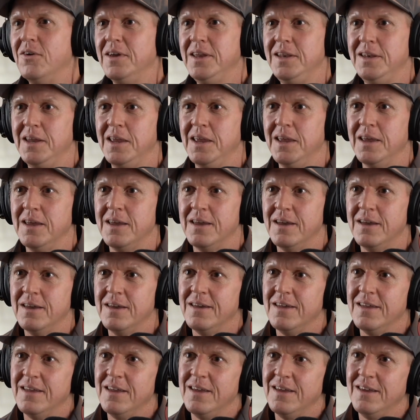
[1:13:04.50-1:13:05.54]
not in it,
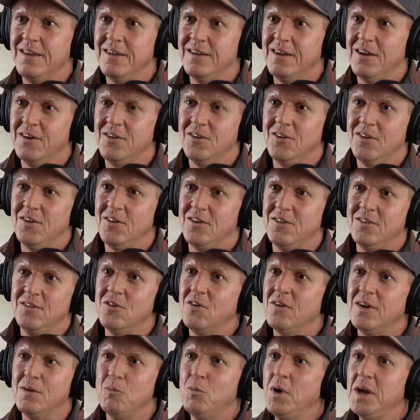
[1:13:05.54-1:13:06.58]

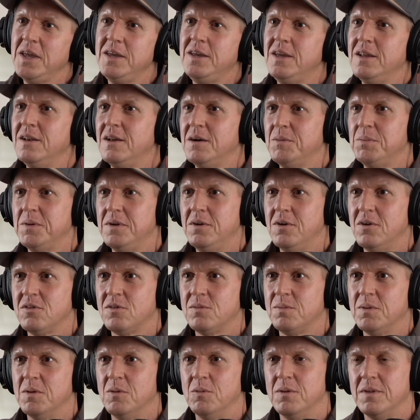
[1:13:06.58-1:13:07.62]
and you're waking up in
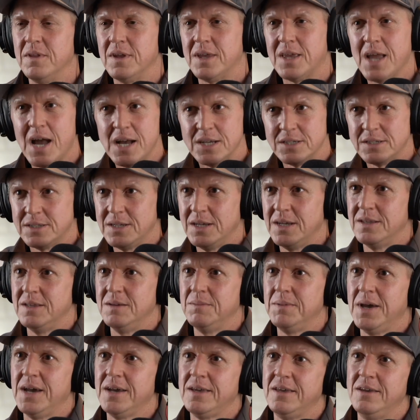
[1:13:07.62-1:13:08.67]
hospital with a gash
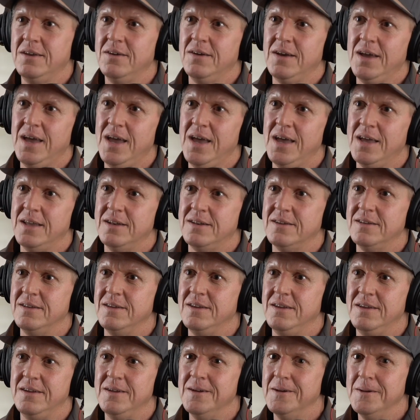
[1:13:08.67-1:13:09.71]
down the back of your head,
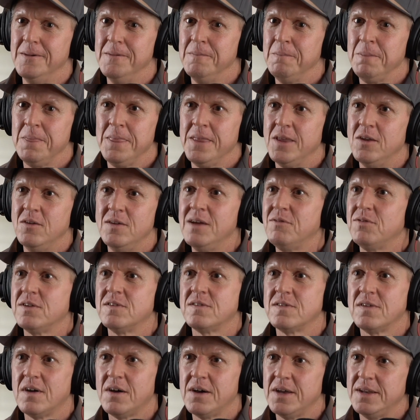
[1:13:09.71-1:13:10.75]
and you
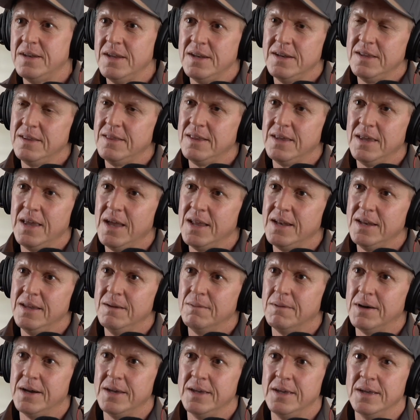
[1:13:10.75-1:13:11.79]
never started anything
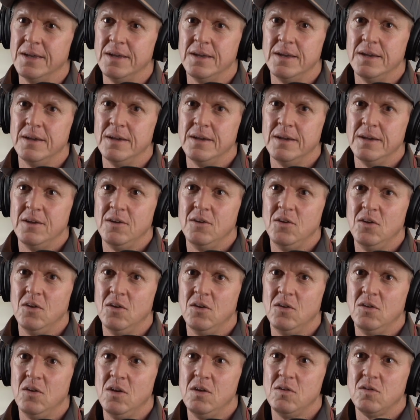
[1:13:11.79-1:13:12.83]
anyway.
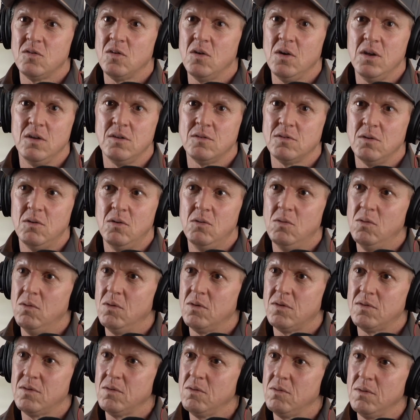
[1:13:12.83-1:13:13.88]
It's
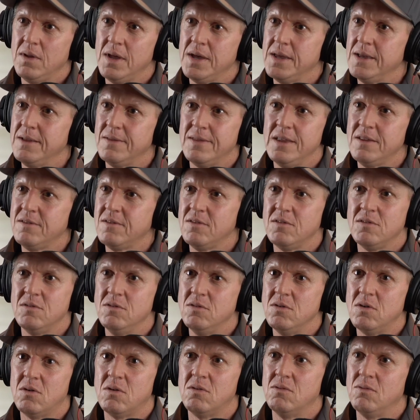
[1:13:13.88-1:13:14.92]
all like, this
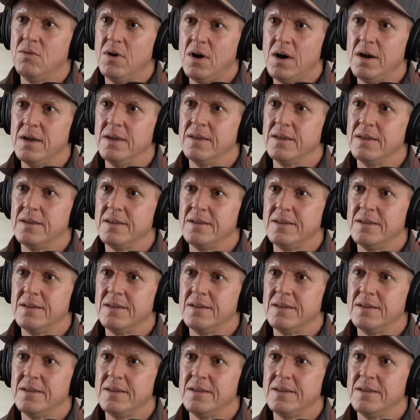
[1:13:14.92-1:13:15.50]
is not right.